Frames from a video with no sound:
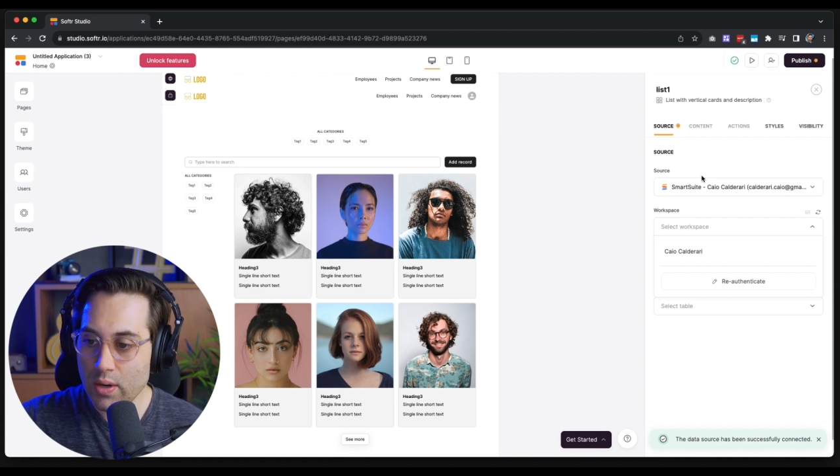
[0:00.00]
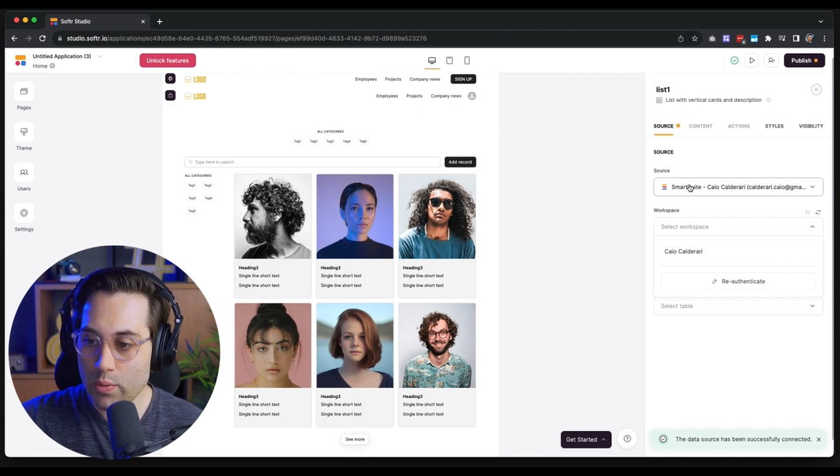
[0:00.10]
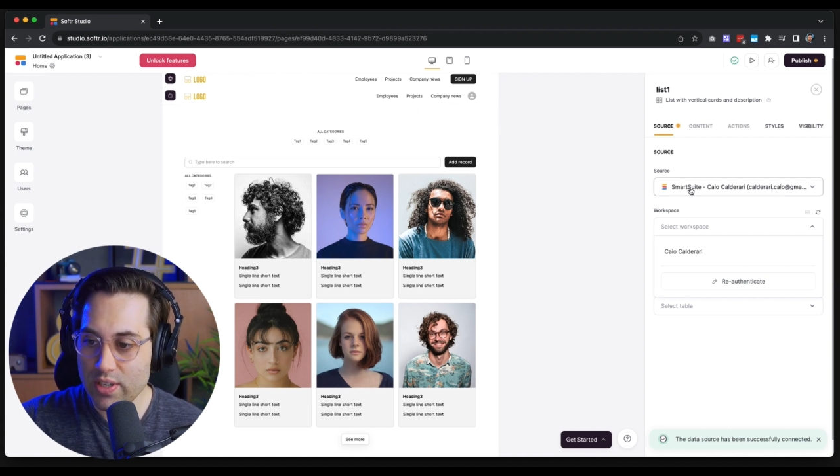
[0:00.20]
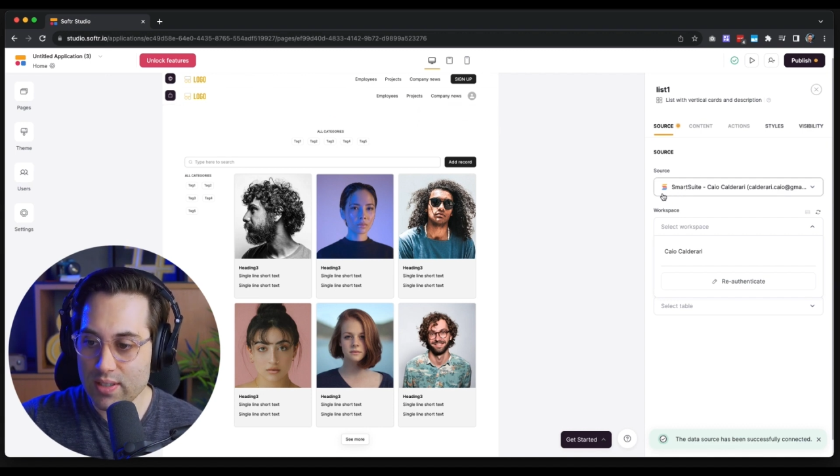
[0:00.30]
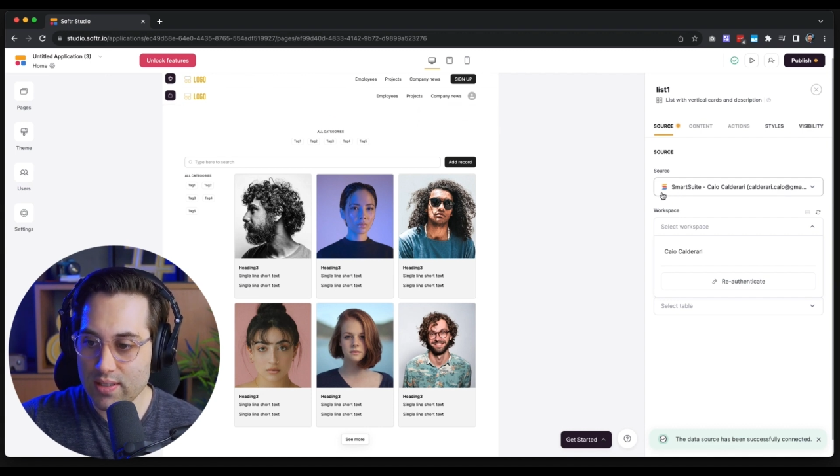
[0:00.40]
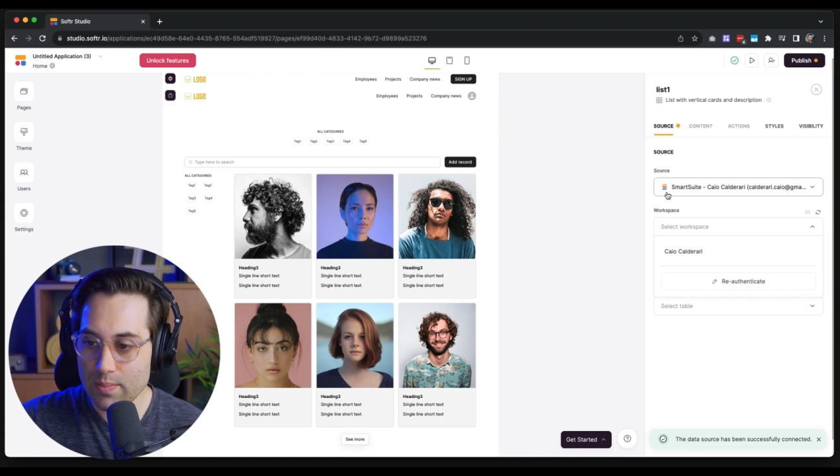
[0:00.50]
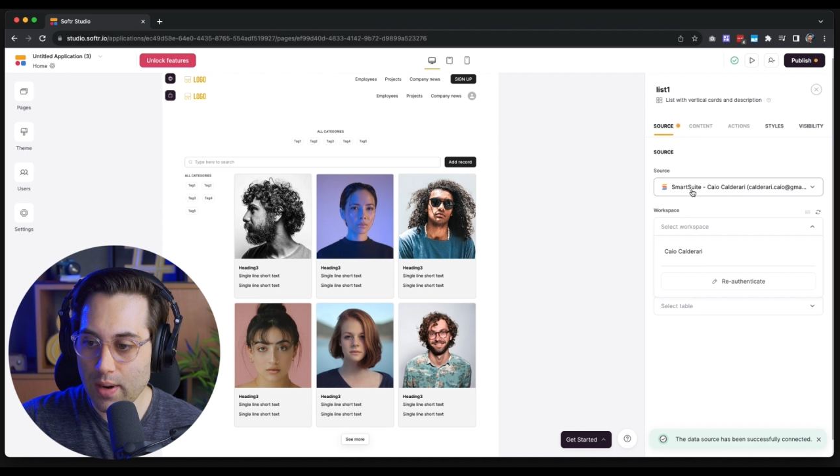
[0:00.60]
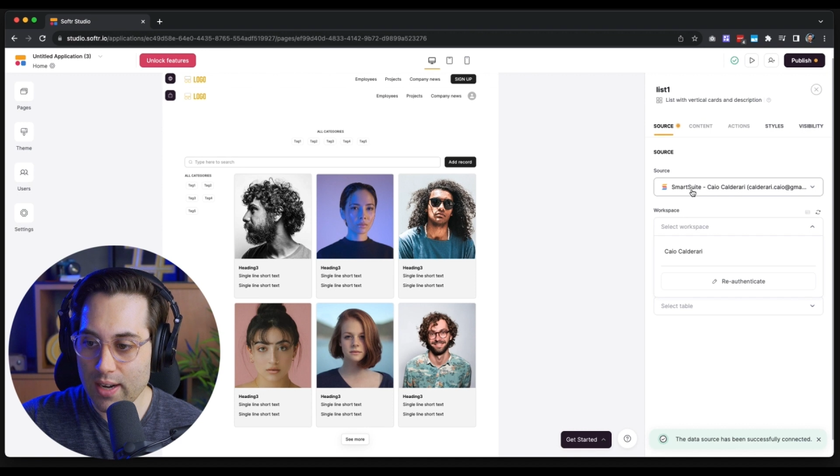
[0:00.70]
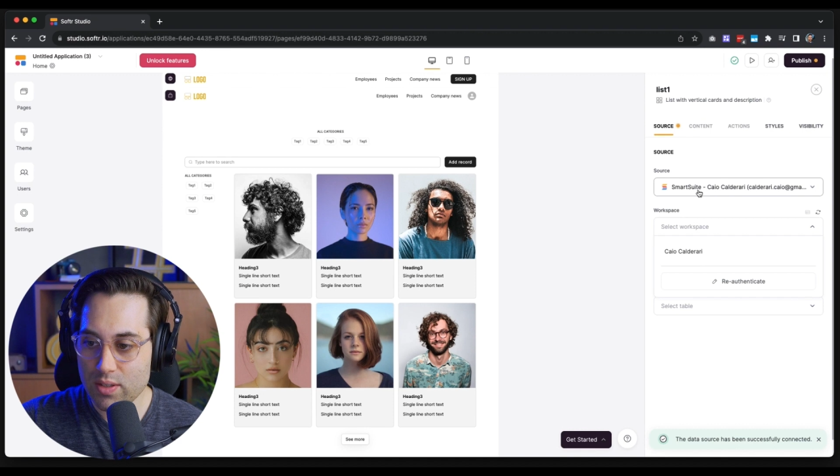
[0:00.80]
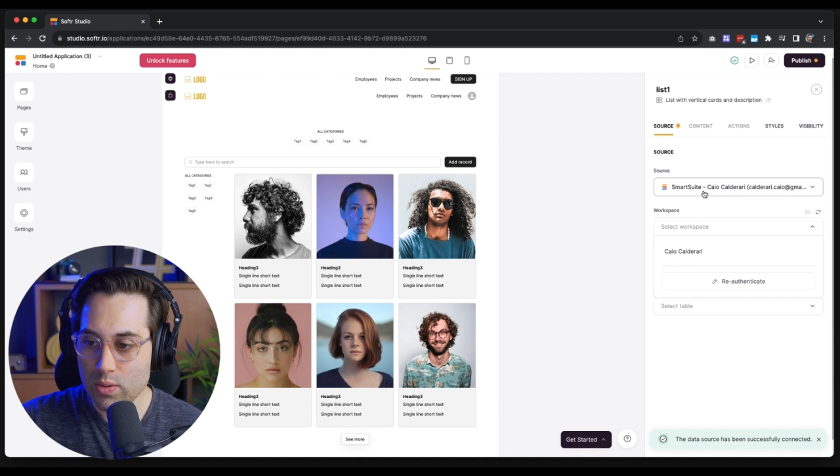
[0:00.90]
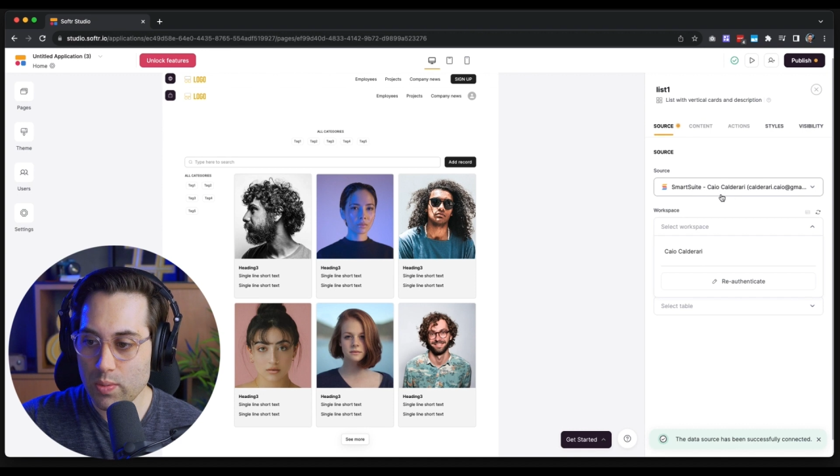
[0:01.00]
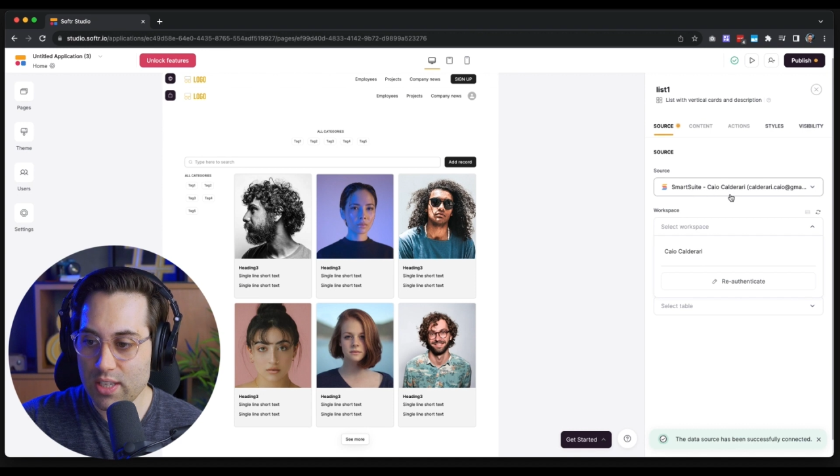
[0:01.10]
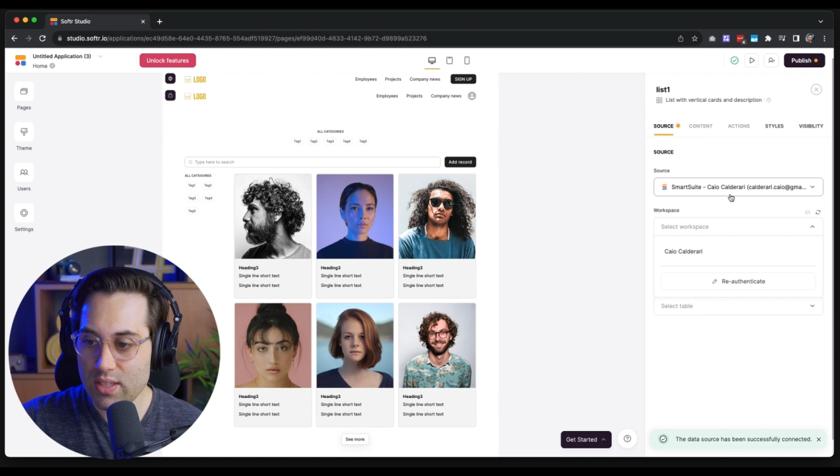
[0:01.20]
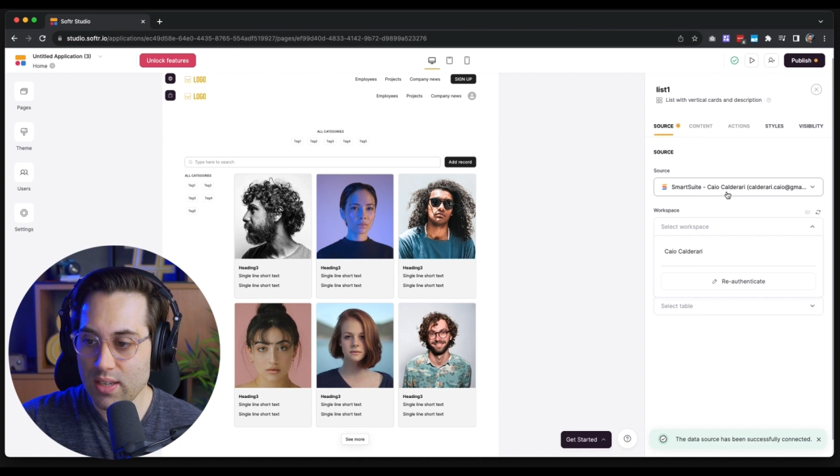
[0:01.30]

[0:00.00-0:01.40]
which is Smartsuite,